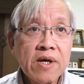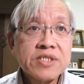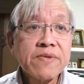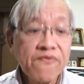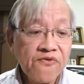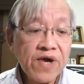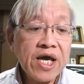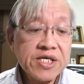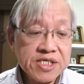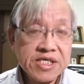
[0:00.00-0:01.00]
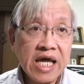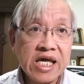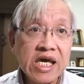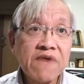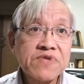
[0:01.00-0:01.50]
some phrases that he
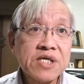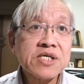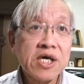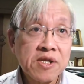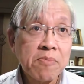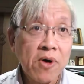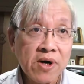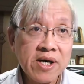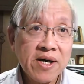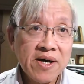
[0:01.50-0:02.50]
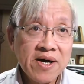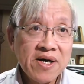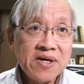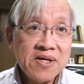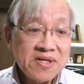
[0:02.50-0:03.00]
gives us in the book.
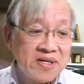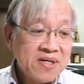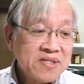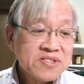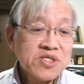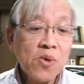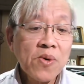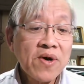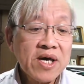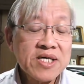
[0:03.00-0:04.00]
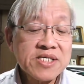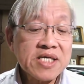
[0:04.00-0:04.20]
So his